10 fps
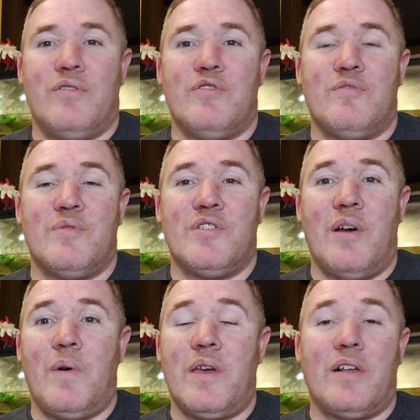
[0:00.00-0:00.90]
to do some
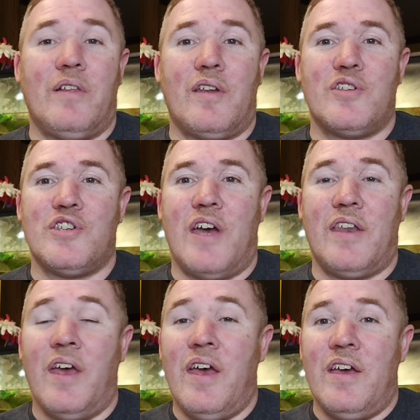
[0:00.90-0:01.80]
sewing, a lot of
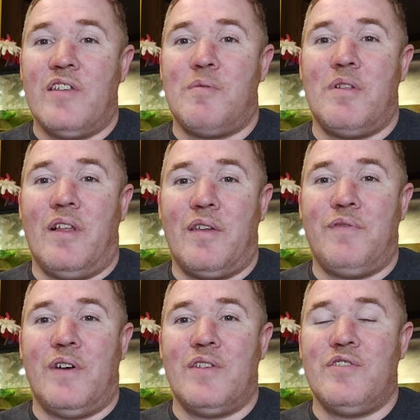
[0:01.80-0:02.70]
chat. It's going to be a lot of
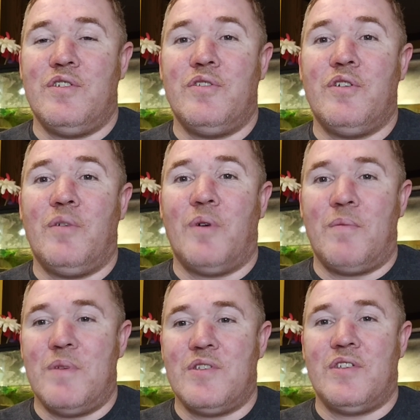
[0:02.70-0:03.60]
fun, so you don't want
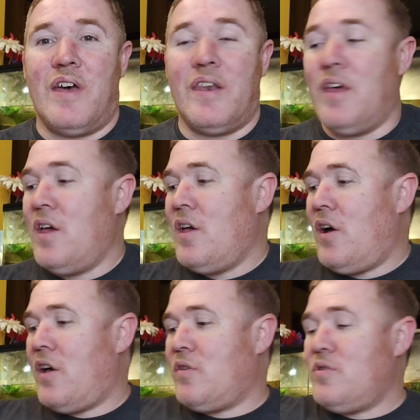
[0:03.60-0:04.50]
to miss that.
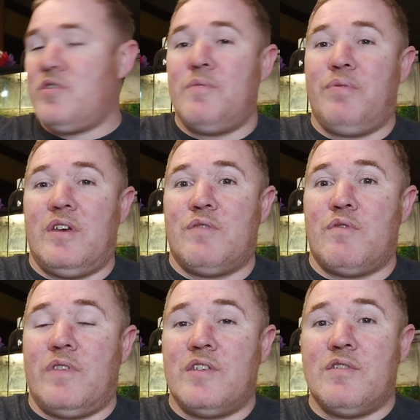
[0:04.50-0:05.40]
I also plan to
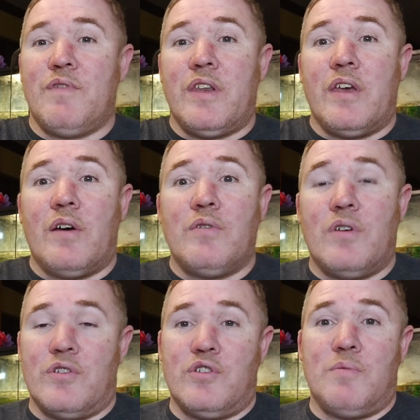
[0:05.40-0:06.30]
release a video,
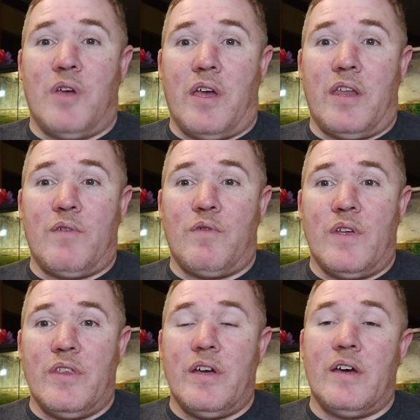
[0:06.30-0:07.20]
assuming I get
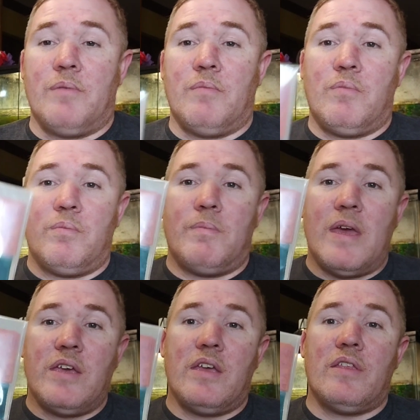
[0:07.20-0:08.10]
everything done,
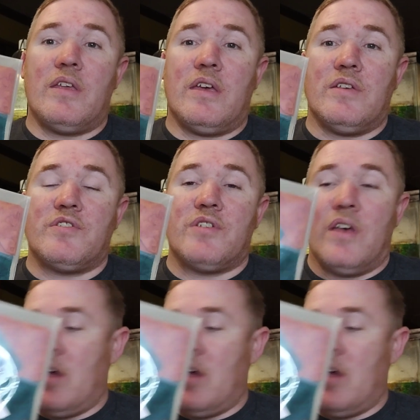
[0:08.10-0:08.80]
making these